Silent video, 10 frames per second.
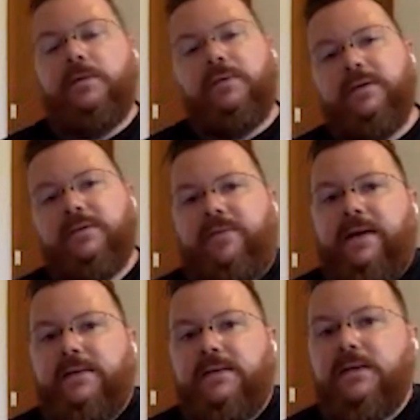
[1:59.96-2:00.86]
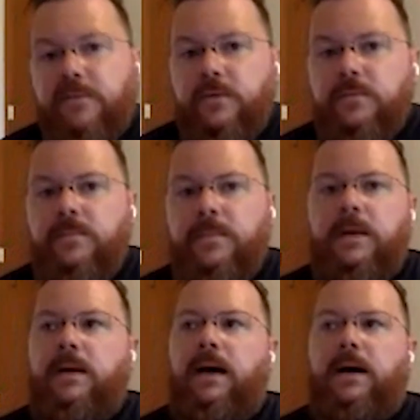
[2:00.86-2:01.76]
The Rust fans in the room,
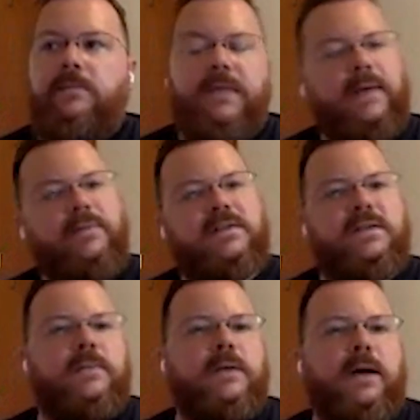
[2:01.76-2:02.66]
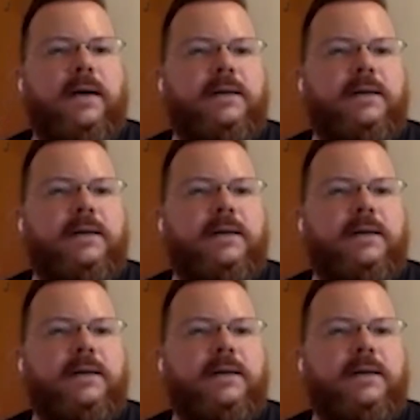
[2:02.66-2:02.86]
they have a similar